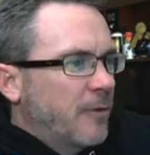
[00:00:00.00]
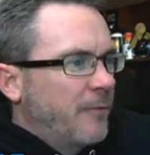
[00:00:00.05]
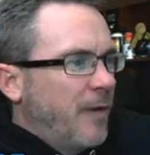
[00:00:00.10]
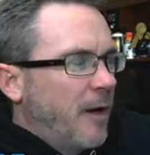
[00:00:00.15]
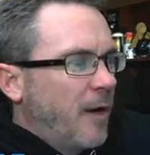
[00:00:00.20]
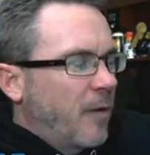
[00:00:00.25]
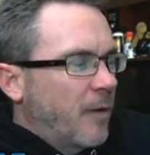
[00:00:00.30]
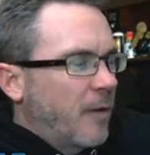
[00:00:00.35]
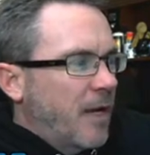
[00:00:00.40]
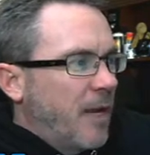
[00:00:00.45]

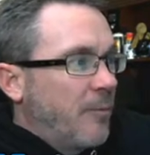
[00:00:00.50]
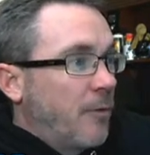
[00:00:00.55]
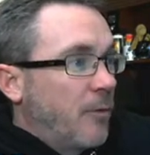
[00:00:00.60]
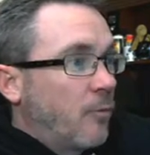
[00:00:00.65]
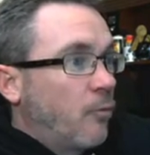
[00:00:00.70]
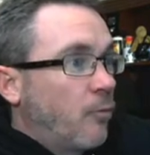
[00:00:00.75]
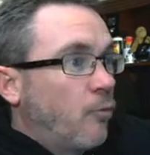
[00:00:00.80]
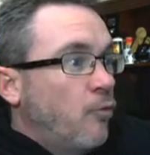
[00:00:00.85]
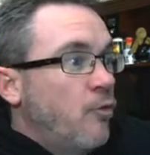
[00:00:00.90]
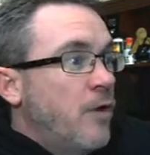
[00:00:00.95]
Vader came
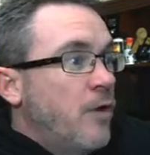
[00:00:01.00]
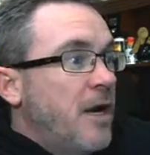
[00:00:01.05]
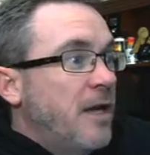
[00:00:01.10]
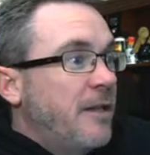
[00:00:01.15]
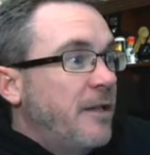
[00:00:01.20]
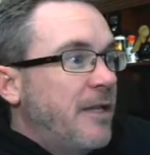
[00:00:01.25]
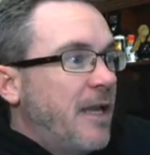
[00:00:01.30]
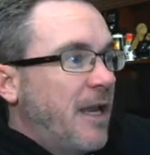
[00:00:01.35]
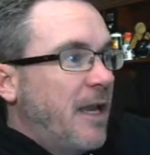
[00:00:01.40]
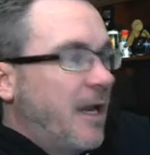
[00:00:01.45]
in
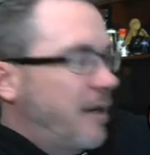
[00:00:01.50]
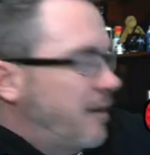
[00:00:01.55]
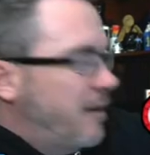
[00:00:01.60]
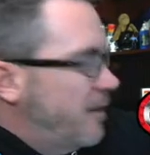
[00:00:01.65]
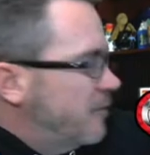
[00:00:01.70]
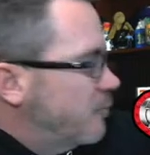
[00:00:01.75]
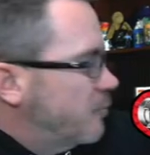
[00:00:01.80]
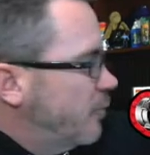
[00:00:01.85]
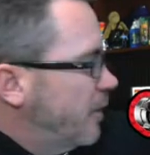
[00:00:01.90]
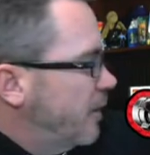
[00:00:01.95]
really handy.
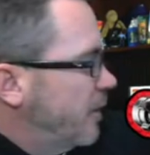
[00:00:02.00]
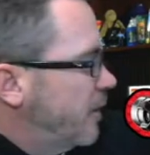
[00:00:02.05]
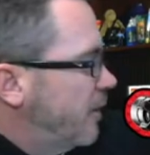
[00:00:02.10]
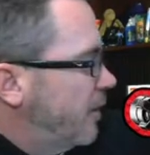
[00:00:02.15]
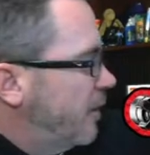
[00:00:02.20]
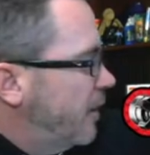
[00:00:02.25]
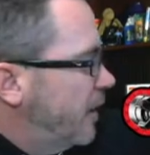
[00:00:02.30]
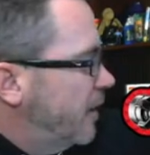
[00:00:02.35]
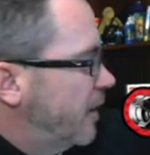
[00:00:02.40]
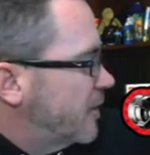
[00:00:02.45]
He's really
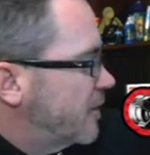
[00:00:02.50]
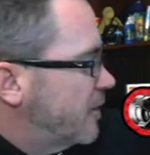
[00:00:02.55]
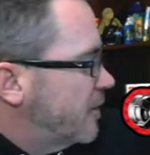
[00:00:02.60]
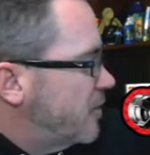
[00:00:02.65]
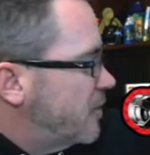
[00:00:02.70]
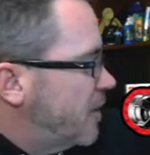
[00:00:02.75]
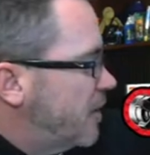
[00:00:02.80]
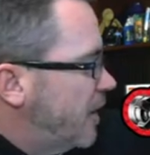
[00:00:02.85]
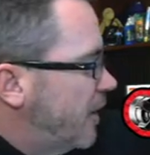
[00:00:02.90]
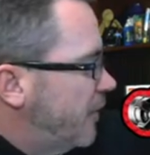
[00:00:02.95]
good against the
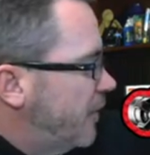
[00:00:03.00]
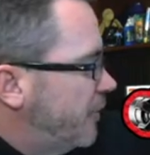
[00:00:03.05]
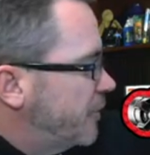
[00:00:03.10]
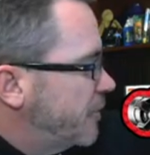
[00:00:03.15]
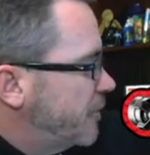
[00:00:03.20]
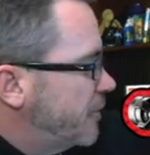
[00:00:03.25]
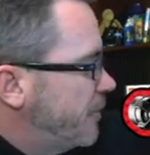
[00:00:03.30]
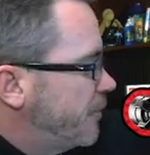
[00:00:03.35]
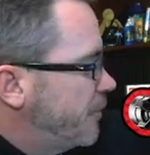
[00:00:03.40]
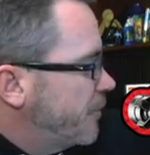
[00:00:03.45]

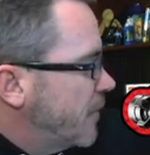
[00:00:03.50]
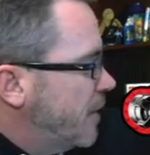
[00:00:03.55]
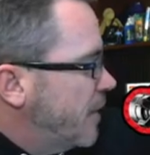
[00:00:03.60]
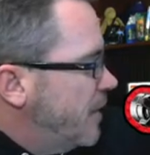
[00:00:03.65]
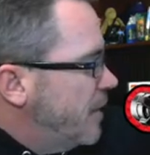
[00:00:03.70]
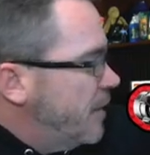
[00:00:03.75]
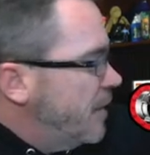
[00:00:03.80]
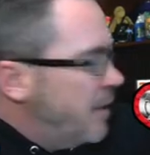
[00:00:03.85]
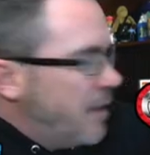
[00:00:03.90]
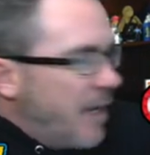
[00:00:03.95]
GLs.
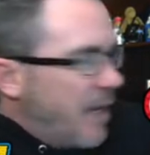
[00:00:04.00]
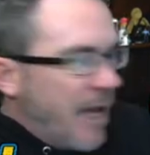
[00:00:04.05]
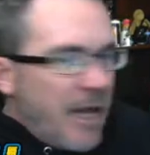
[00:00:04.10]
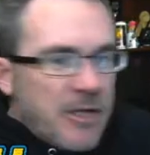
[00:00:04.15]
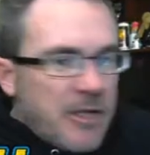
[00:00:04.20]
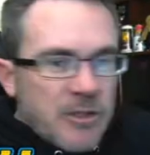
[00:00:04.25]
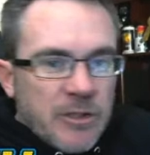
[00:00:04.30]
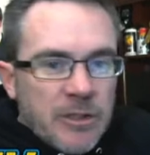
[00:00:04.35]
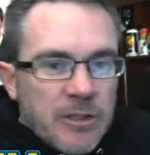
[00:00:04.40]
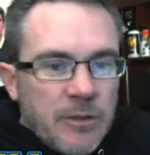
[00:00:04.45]

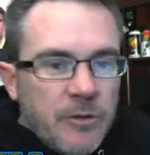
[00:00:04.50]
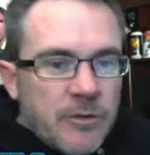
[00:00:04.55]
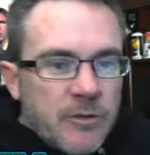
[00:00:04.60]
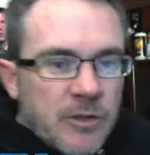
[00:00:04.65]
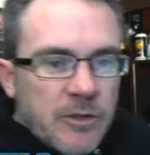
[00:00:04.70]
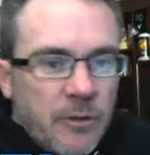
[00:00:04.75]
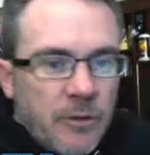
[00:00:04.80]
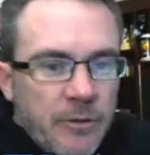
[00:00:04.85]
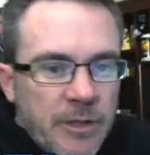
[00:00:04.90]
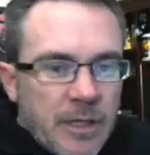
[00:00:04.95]
Actually, Nooch
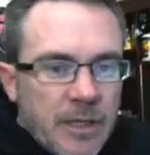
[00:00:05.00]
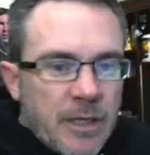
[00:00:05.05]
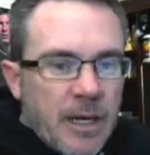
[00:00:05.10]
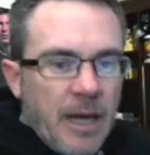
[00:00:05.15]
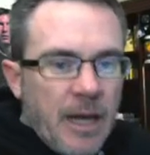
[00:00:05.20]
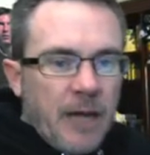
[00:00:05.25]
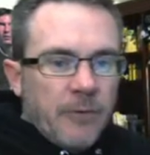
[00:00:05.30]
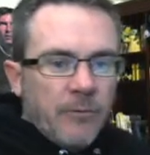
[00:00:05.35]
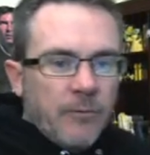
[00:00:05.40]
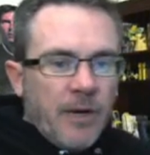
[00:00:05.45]
has only
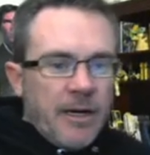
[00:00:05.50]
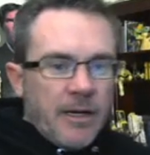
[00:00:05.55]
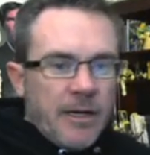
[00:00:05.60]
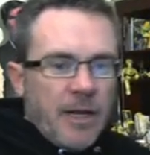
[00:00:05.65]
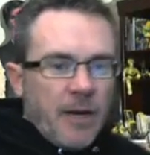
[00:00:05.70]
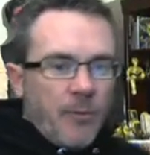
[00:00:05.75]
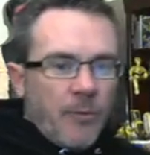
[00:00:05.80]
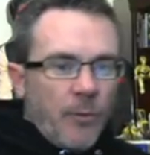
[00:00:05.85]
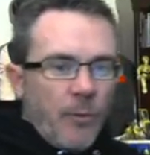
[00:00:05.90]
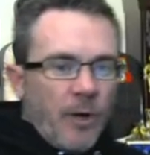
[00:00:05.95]
got right
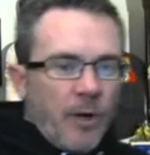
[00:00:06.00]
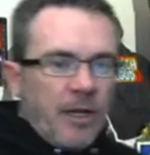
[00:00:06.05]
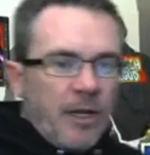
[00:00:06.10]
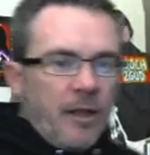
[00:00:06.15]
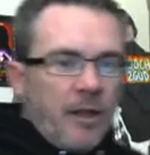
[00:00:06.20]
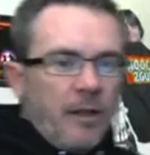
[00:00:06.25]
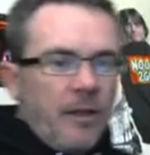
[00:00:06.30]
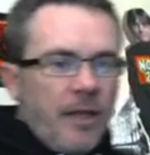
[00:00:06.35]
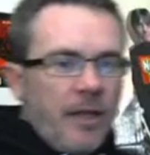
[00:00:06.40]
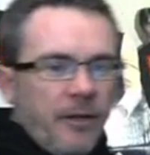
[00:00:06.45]
now. We're working on
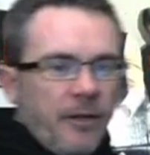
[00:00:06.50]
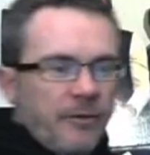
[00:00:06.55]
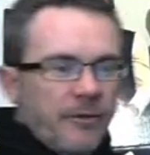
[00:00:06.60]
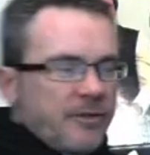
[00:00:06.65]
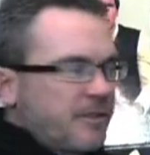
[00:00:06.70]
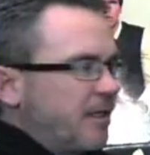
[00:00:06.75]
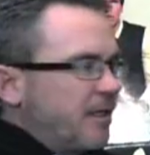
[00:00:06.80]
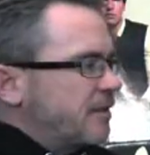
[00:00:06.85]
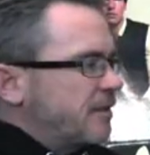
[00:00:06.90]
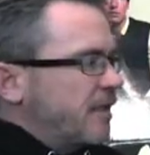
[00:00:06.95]
the Lego
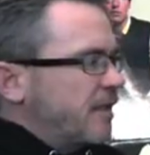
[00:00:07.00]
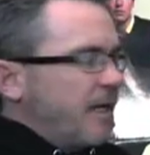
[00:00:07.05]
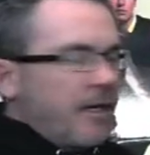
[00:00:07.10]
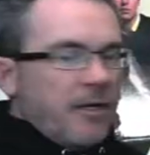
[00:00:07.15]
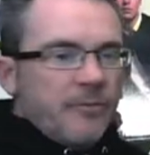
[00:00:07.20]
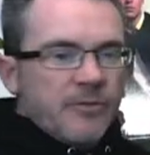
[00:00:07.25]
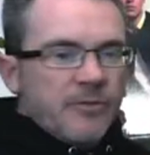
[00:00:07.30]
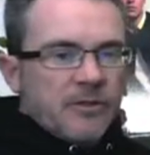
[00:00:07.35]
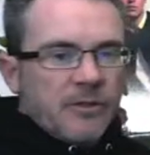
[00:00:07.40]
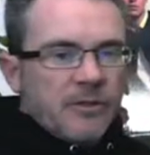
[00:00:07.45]
sets,
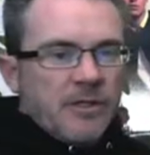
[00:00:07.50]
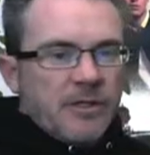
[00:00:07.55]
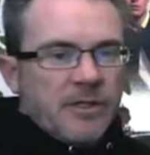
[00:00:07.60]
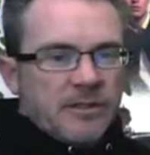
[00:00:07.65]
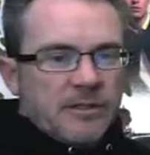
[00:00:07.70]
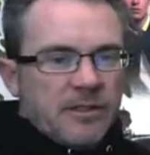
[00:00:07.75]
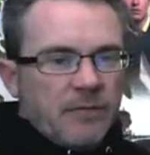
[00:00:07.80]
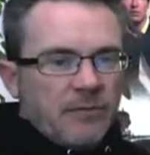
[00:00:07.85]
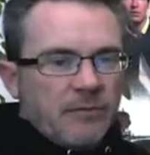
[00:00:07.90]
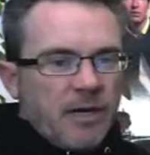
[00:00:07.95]
Adam. So you can
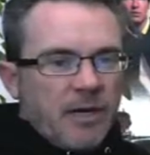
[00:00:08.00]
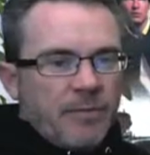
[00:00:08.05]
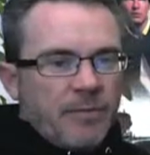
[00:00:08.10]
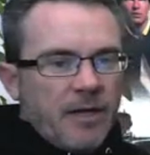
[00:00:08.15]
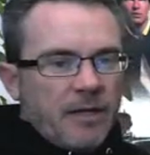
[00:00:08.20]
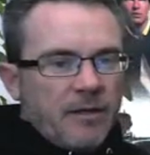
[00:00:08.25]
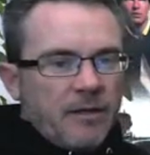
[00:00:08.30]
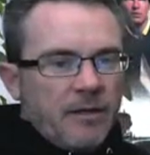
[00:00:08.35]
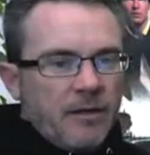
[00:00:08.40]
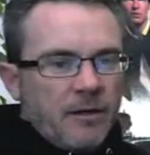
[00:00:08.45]
see right
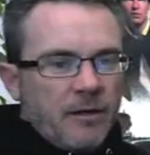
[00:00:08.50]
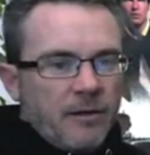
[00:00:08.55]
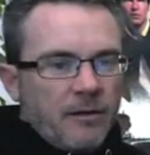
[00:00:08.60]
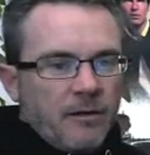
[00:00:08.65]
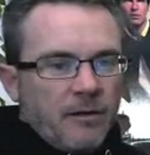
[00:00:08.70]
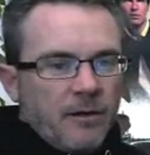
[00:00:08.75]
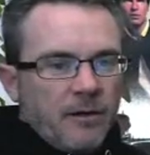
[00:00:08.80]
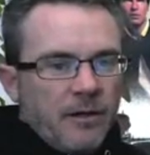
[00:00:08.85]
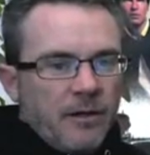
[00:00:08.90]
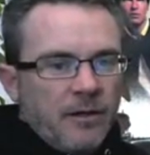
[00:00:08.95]
back here.